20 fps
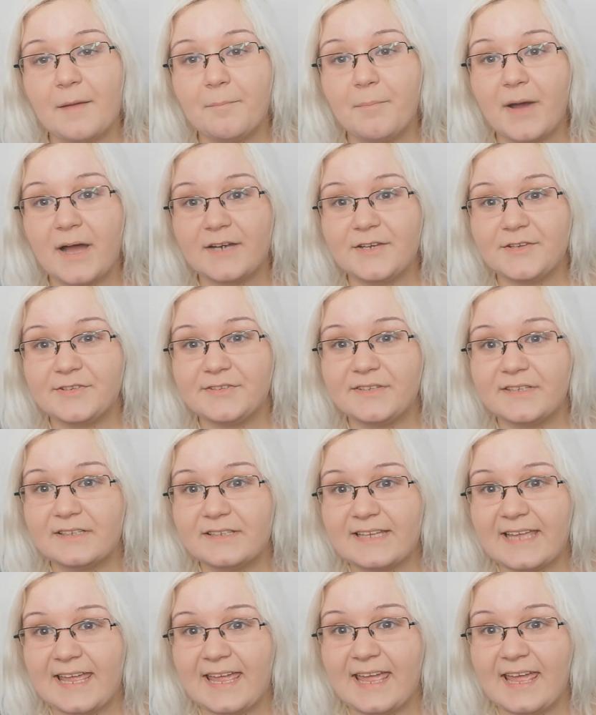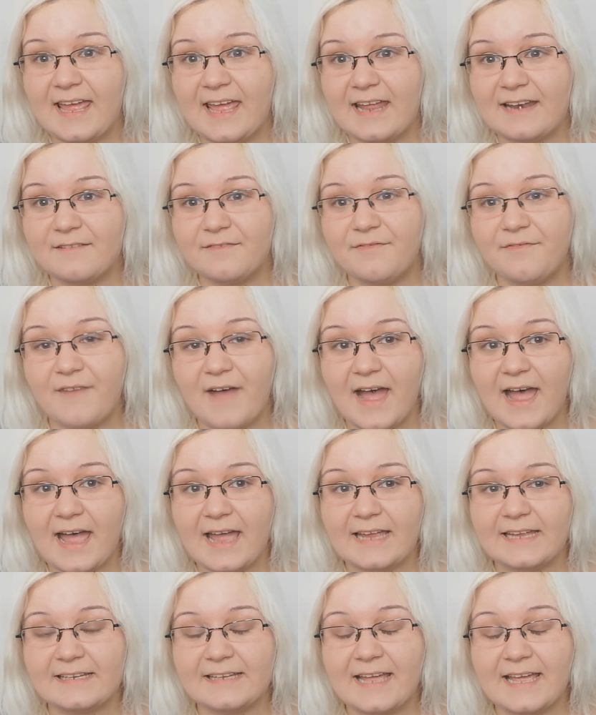but you still can
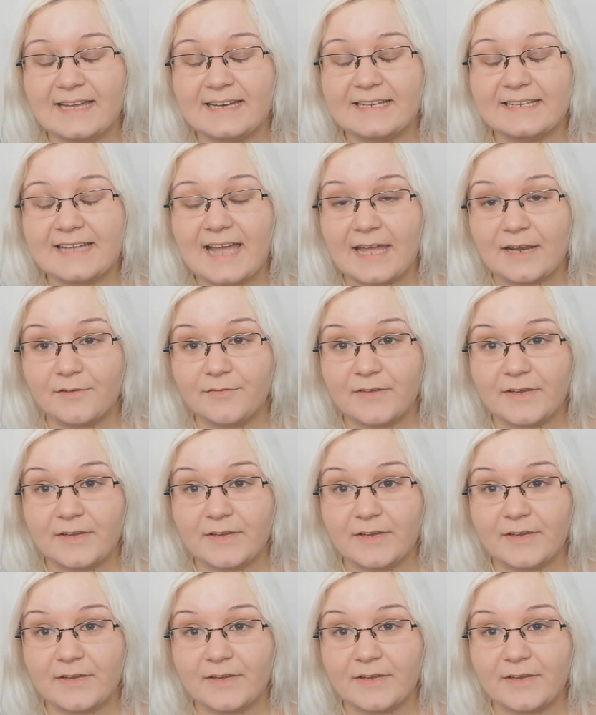find any kind of